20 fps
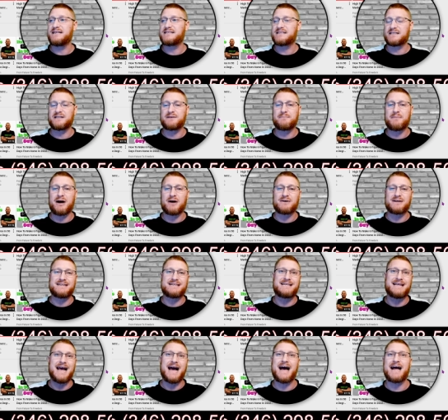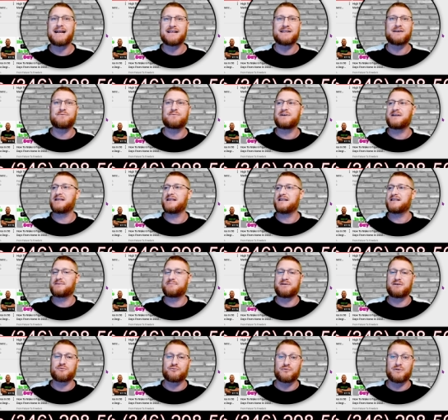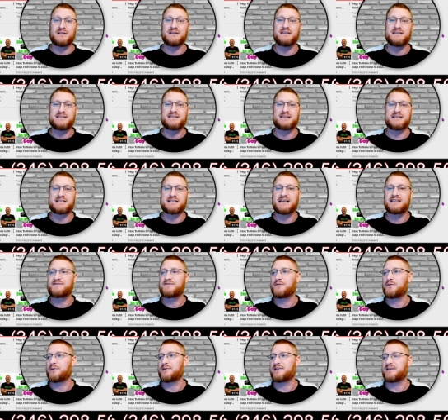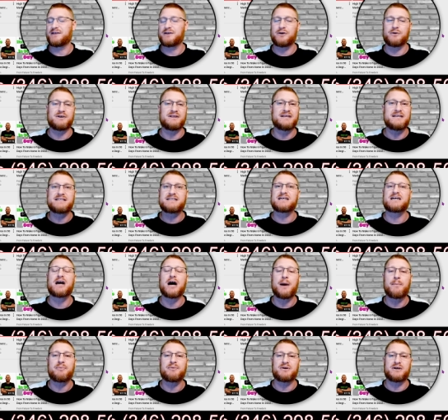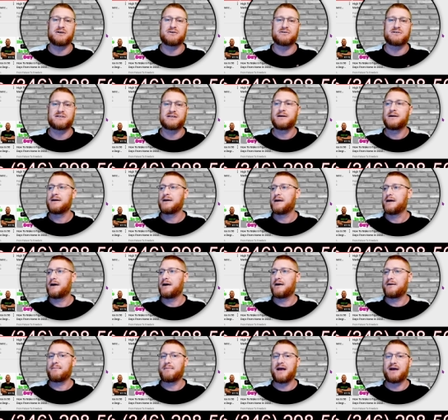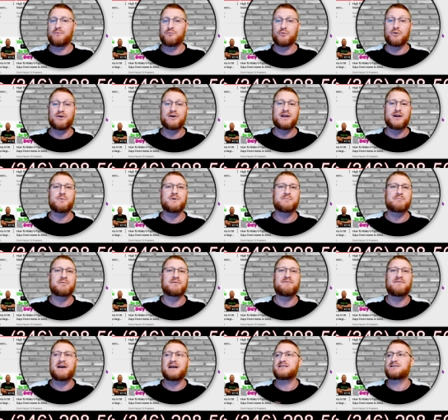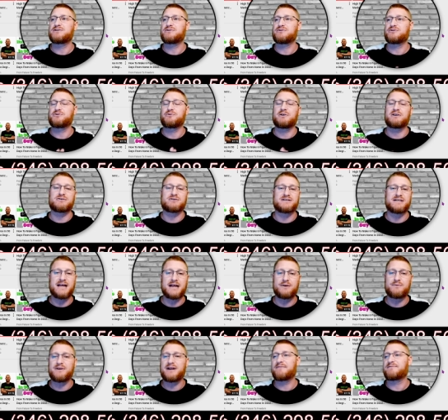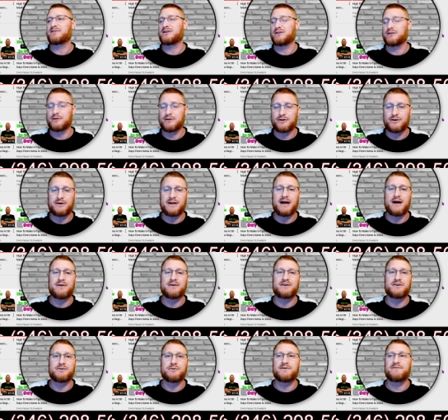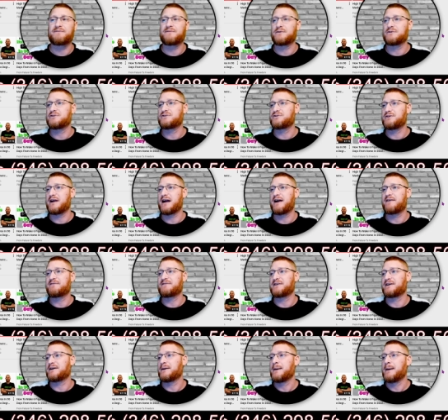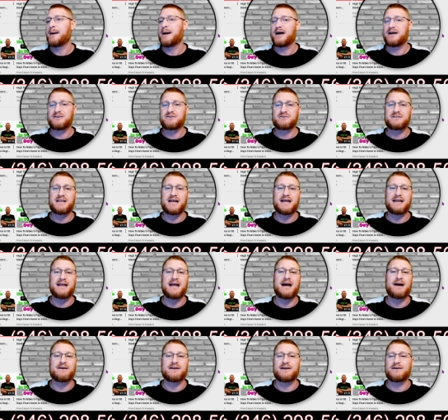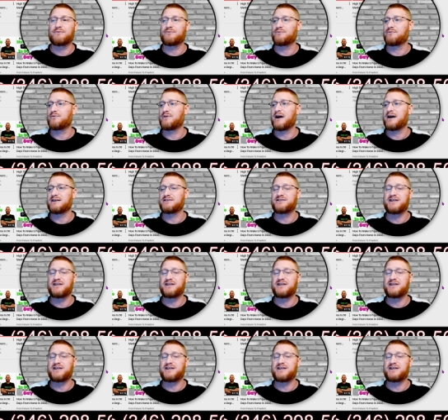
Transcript: and the amount of data that we need to be really successful with it, you know, at least a couple years, and working with professionals who understand it. We have to learn how to do it first. You have to understand how to